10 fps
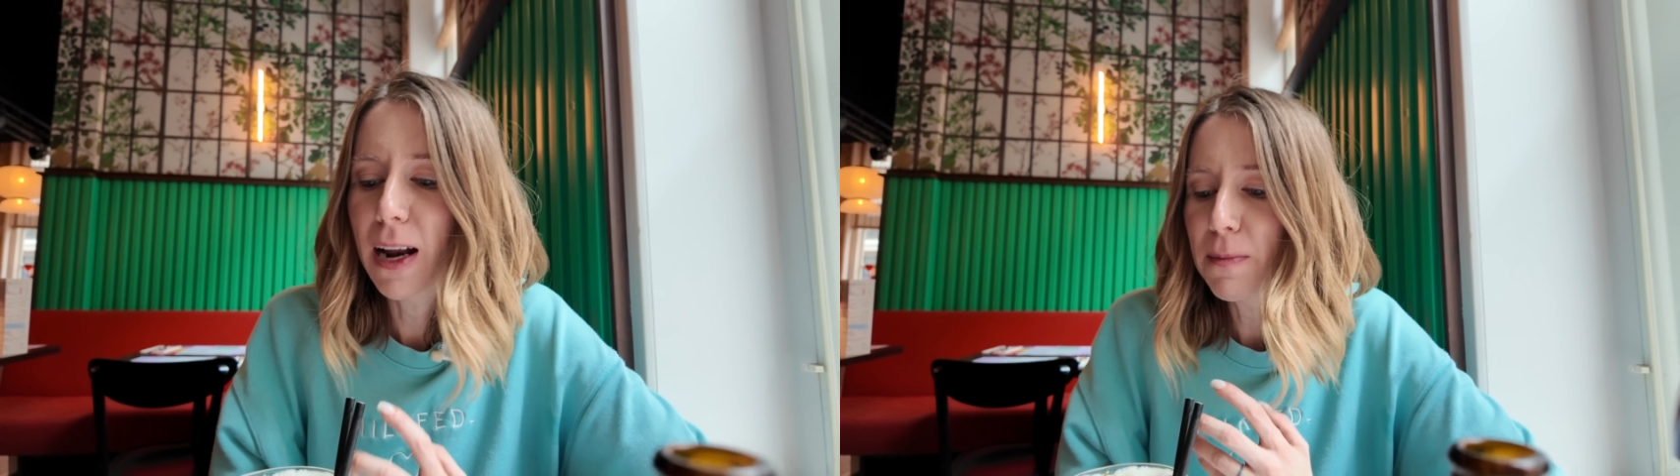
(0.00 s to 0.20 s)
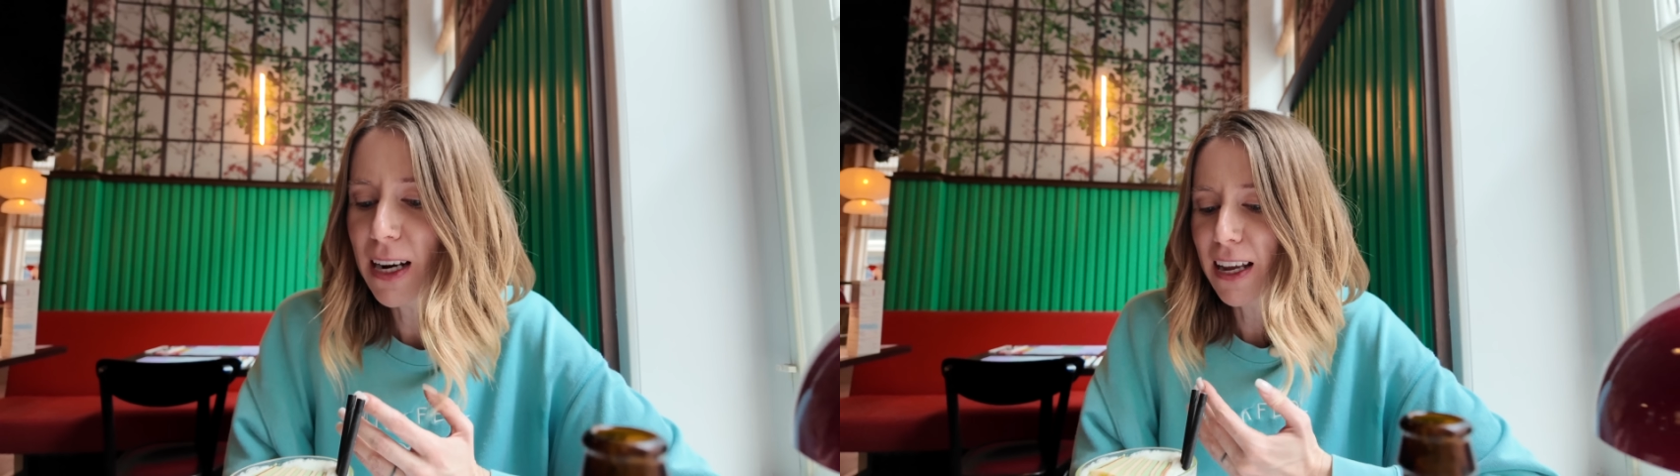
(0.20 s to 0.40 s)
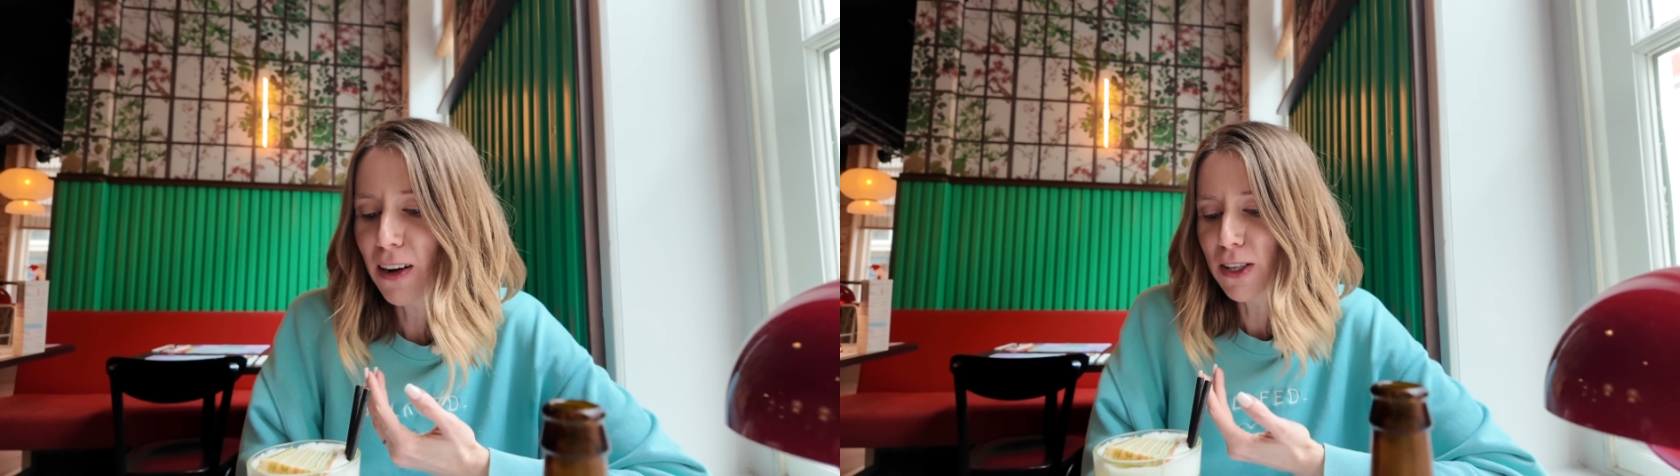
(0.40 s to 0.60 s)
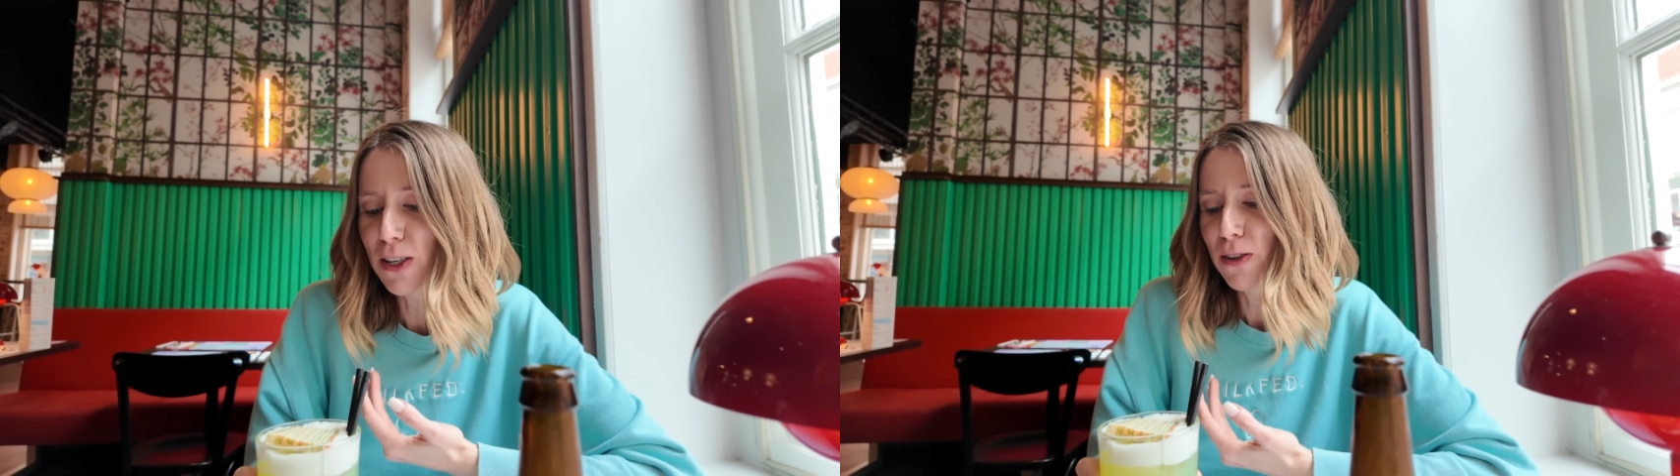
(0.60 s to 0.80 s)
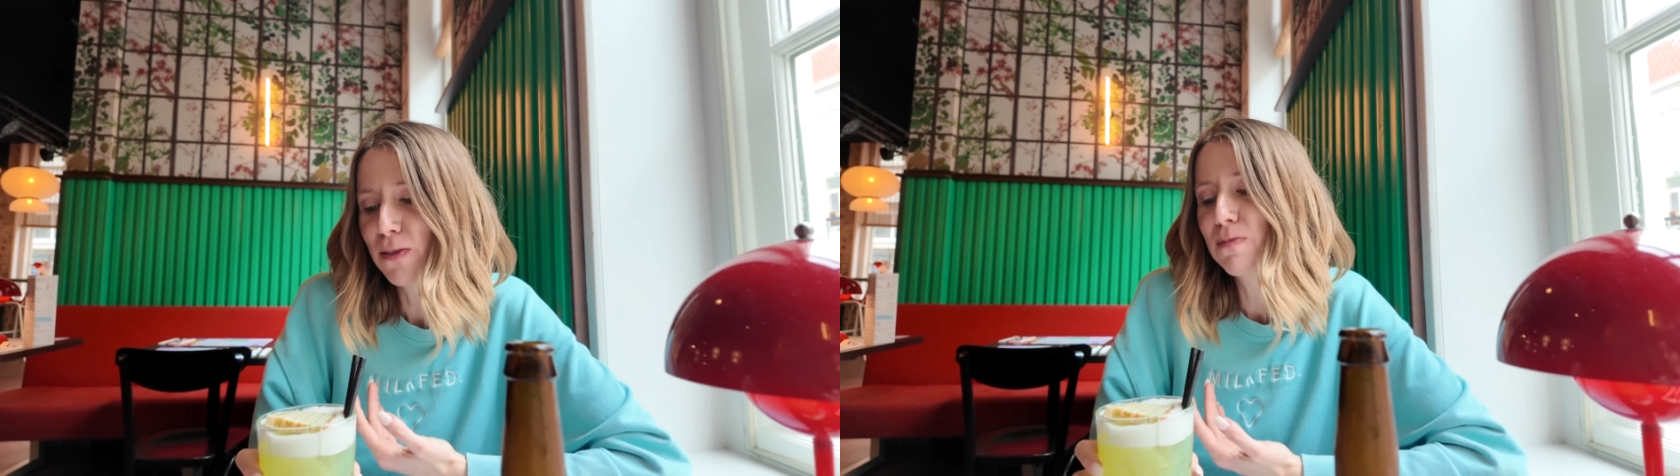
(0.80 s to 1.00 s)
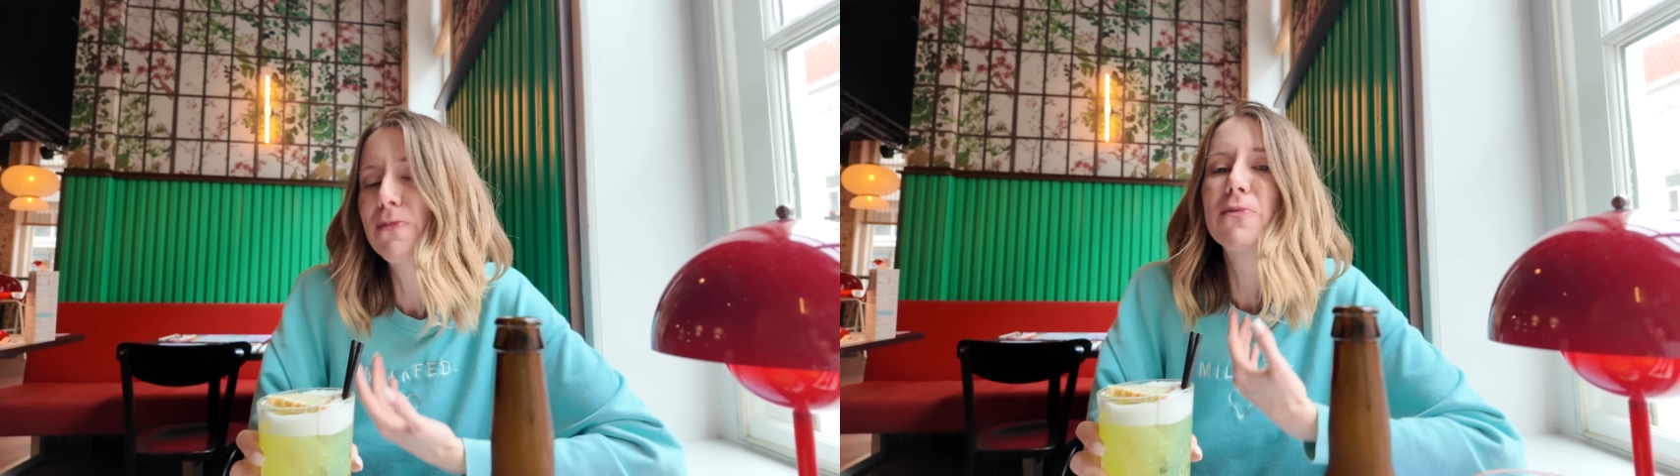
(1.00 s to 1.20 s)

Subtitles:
But I mean, it also,